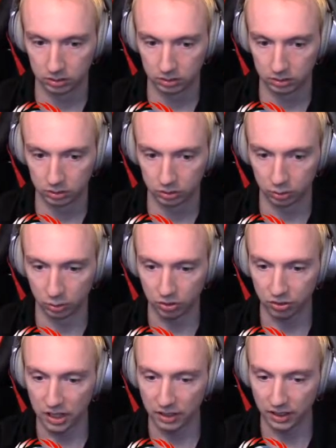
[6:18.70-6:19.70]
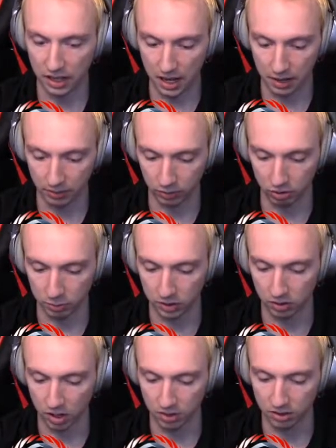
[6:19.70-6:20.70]
So we're slightly high. We should be
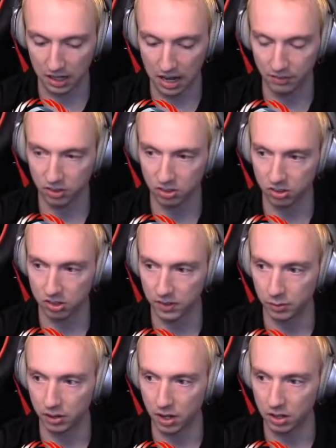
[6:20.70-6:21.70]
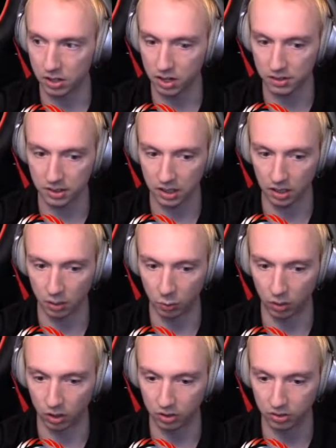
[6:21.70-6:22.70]
crossing advex at 7,100, not the end of the
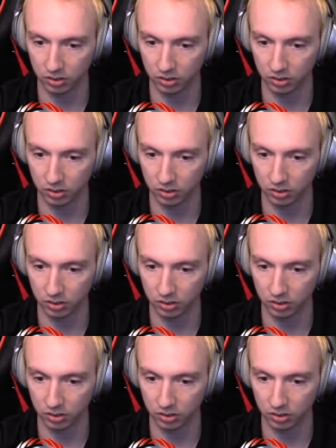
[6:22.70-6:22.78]
world.